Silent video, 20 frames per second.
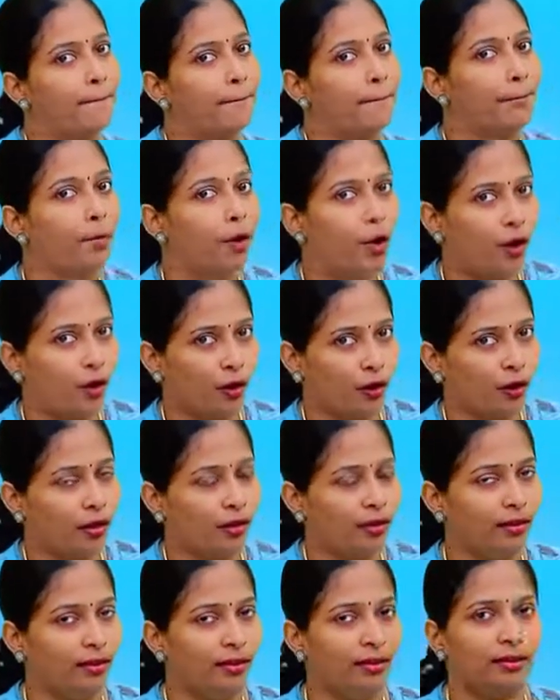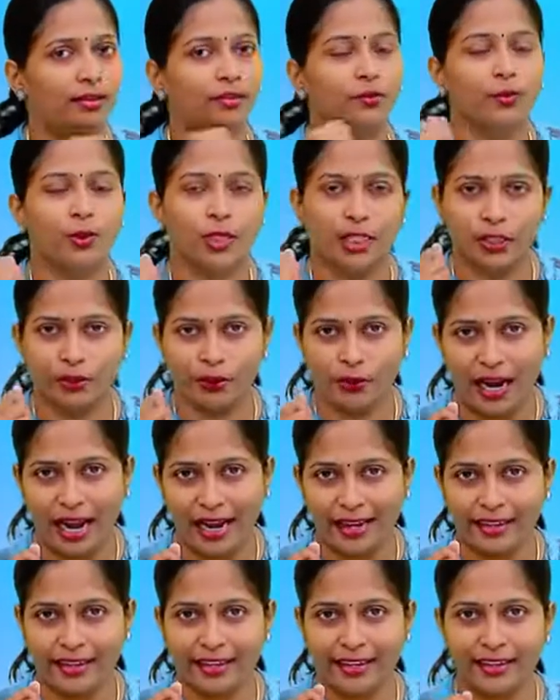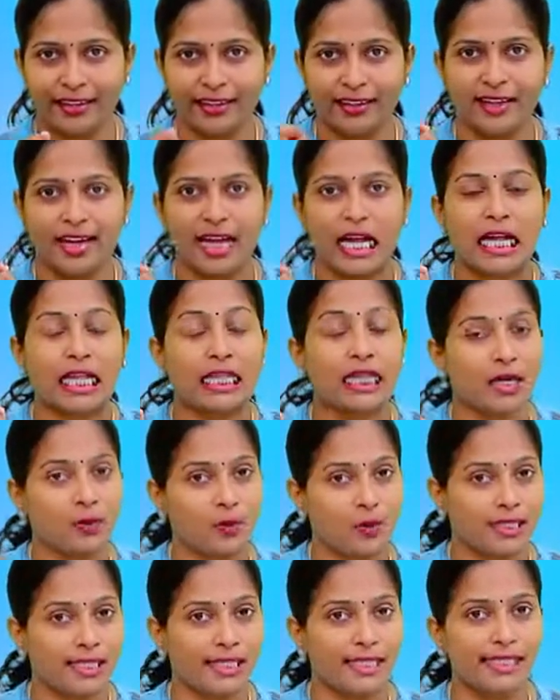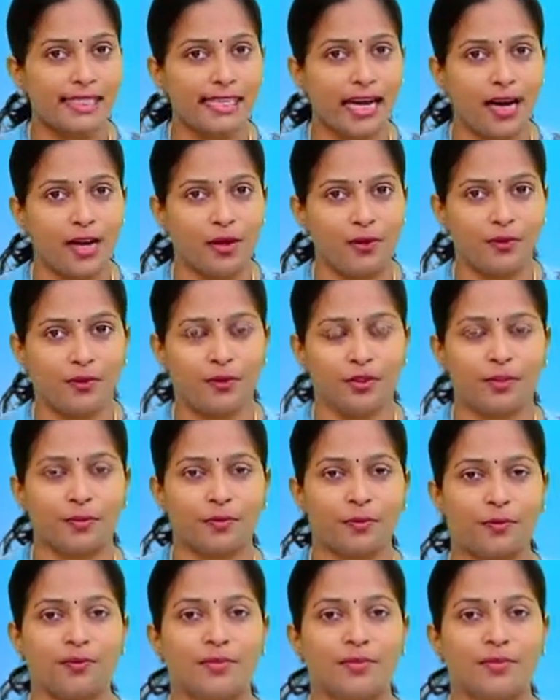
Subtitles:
ball with a racket, there was a sound.